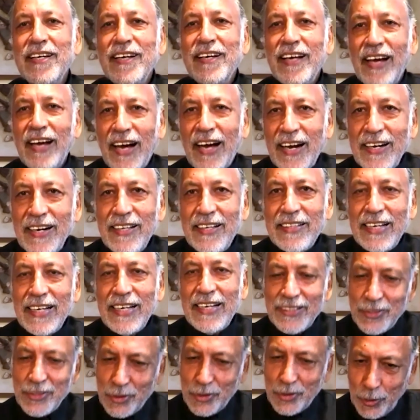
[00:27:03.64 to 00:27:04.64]
Mm-hmm. Under that,
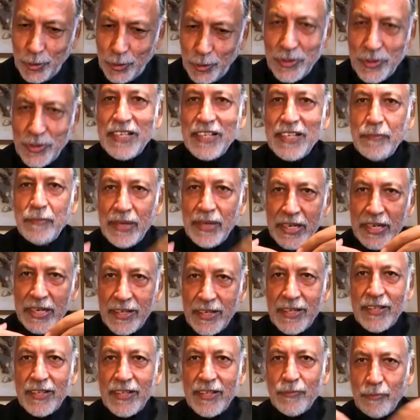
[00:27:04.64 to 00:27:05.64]
the students have made
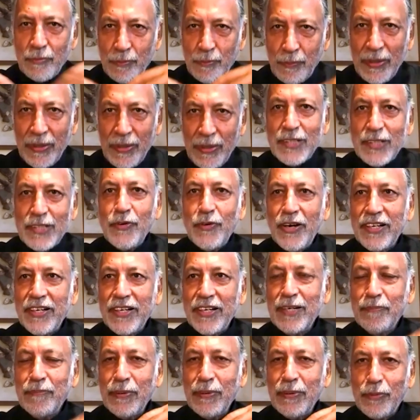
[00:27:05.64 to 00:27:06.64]
a place for one
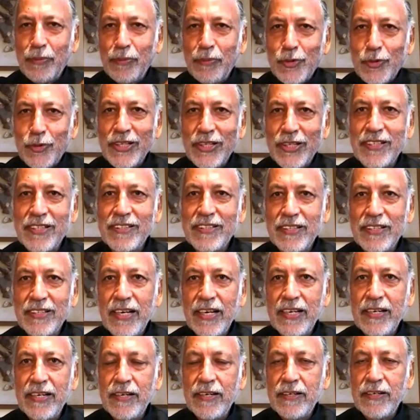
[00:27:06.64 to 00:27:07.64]
hundred people to sit. Mm-hmm.
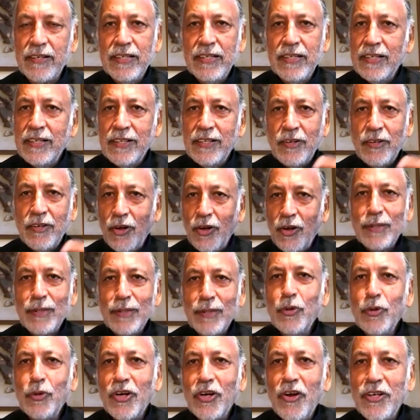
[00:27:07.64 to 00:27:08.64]
And all the
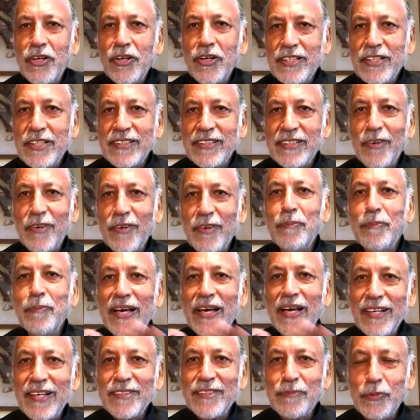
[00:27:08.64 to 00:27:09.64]
book launches, Arun
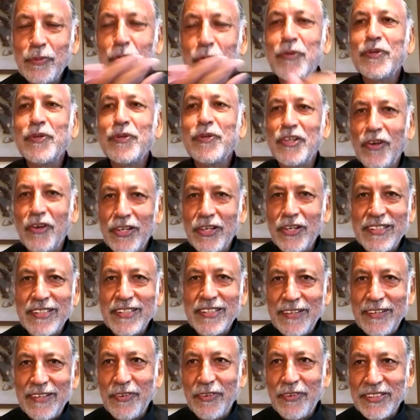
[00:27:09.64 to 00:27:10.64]
Mayra's book was launched
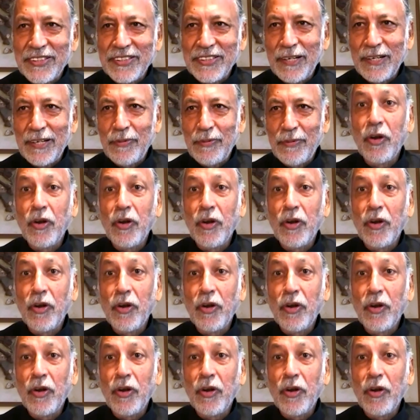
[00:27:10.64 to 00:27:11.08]
there, for example, mm-hmm.